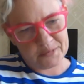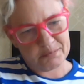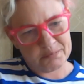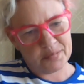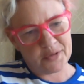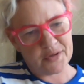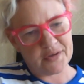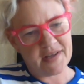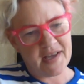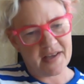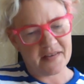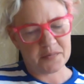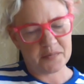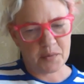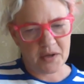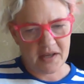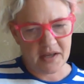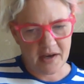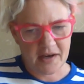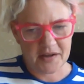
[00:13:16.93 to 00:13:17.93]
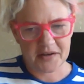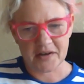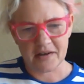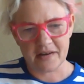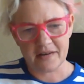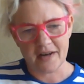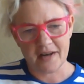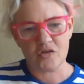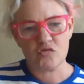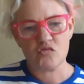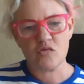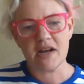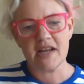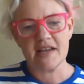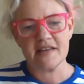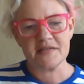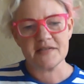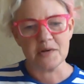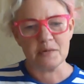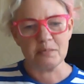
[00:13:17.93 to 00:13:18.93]
But yes, we had a, a
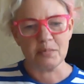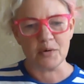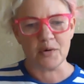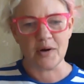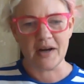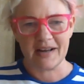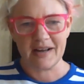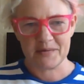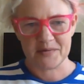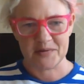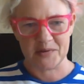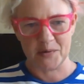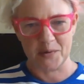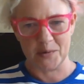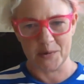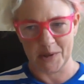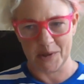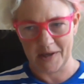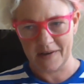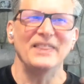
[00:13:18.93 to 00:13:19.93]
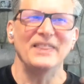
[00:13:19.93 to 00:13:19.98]
reasonable house in order.